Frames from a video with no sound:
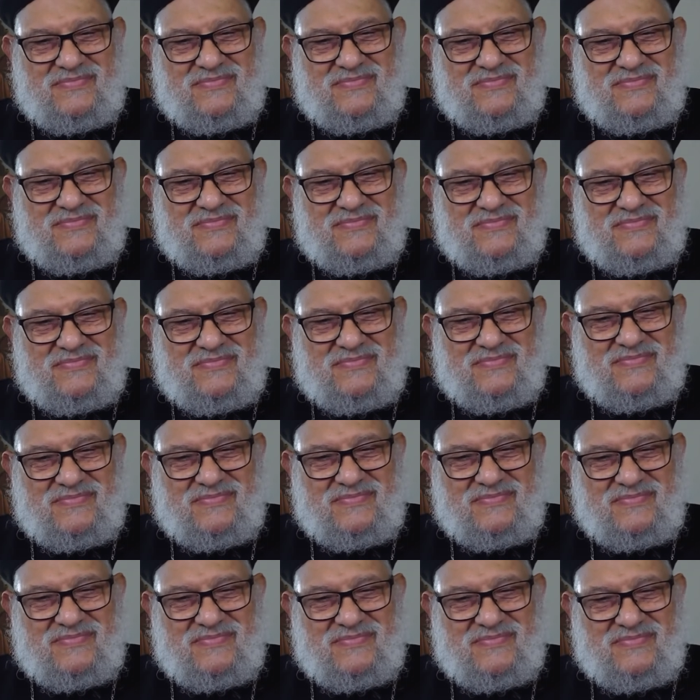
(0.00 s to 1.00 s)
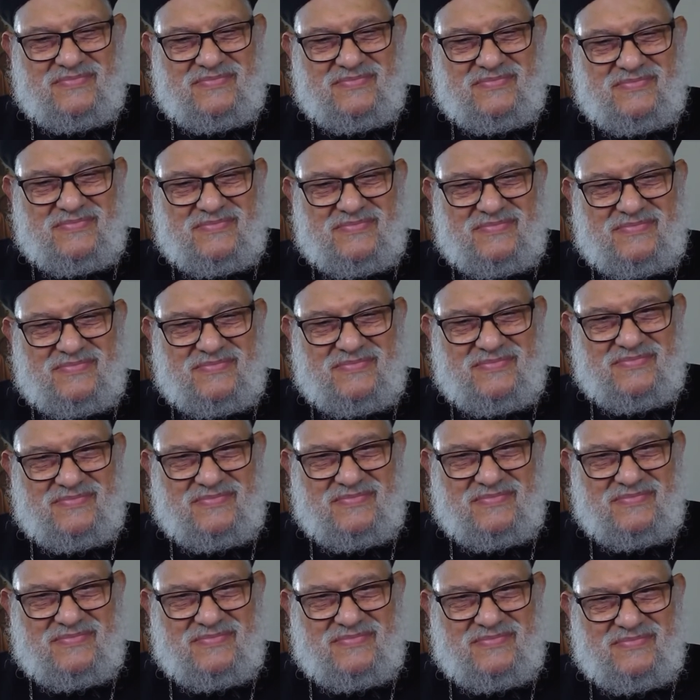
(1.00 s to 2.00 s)

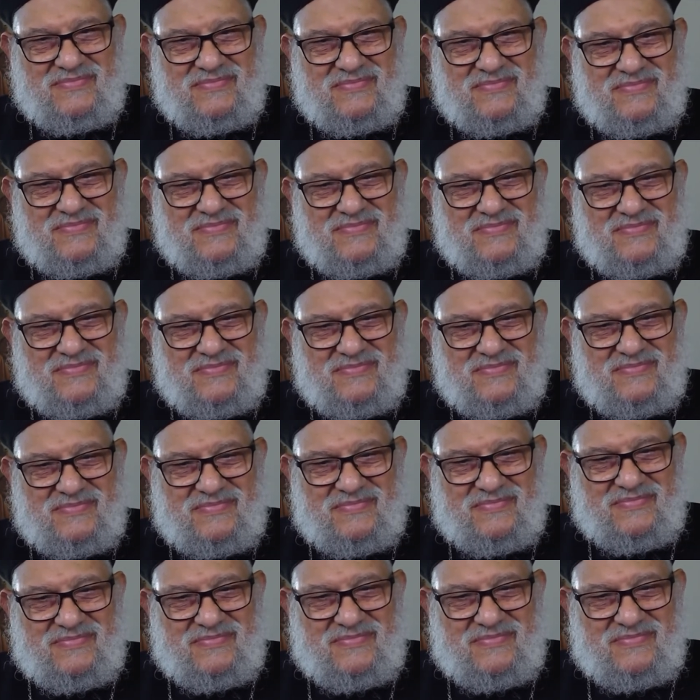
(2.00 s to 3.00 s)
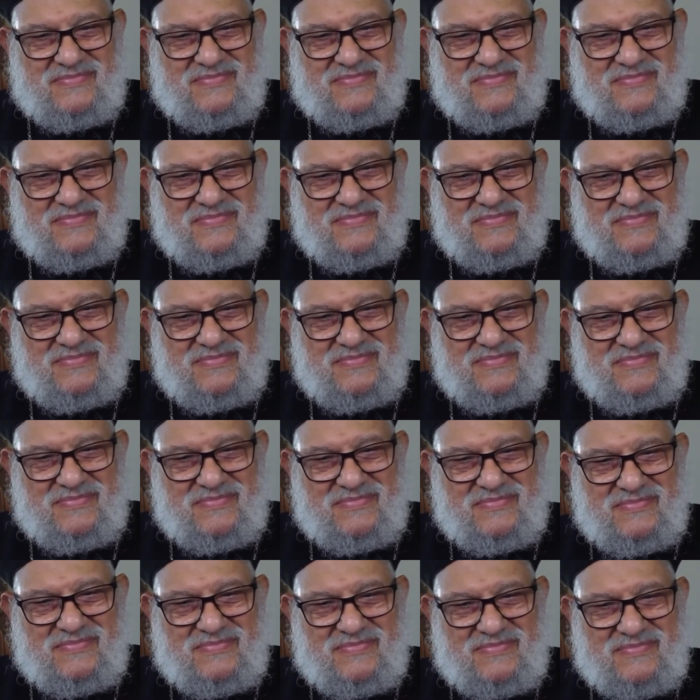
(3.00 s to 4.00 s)

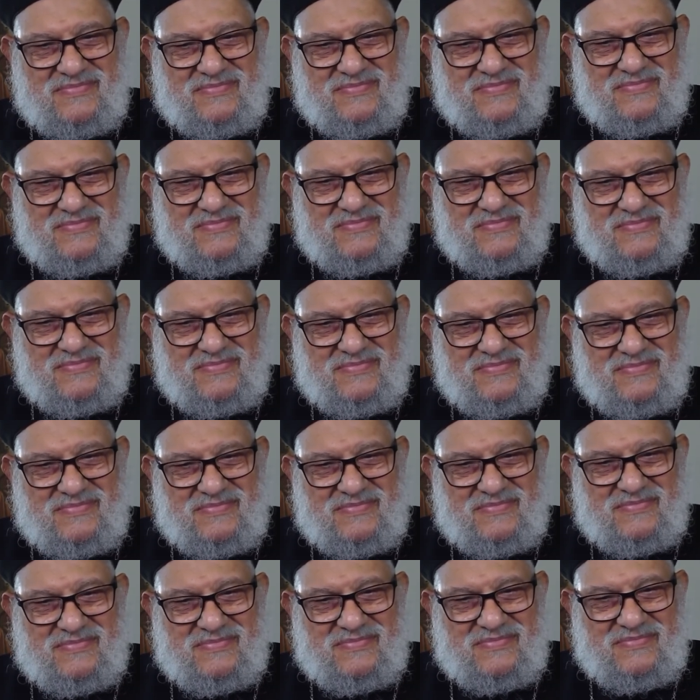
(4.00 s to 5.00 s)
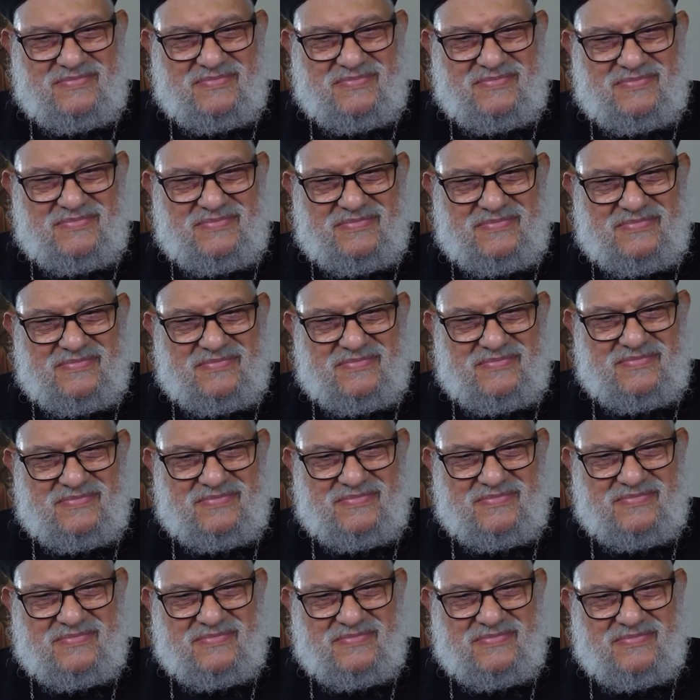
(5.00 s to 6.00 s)

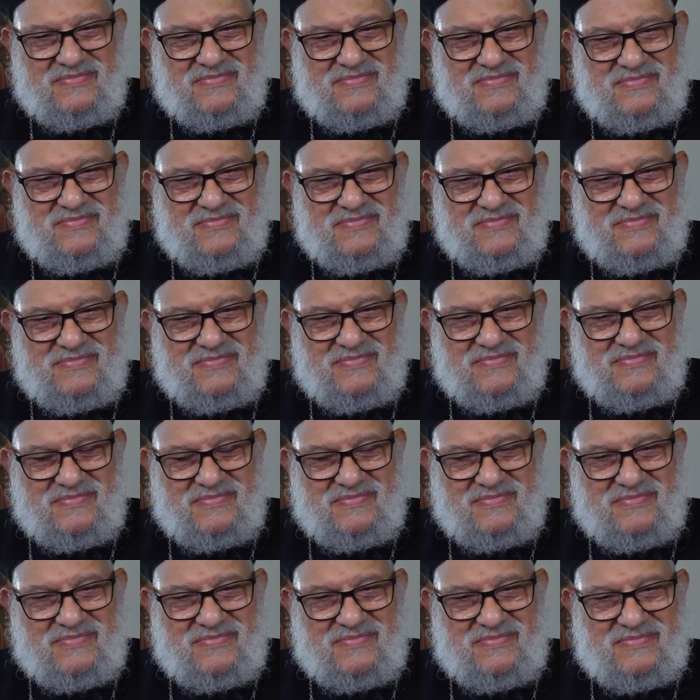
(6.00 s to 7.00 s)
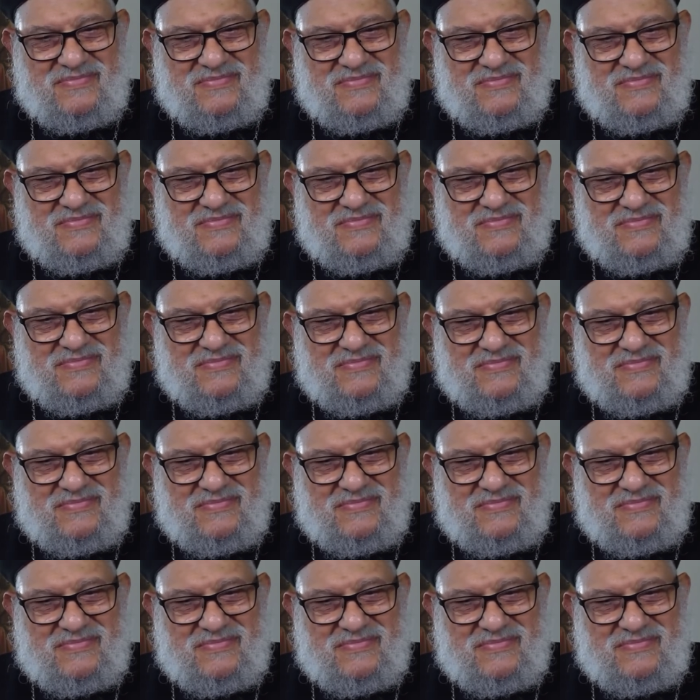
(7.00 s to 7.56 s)
The person shown says nothing.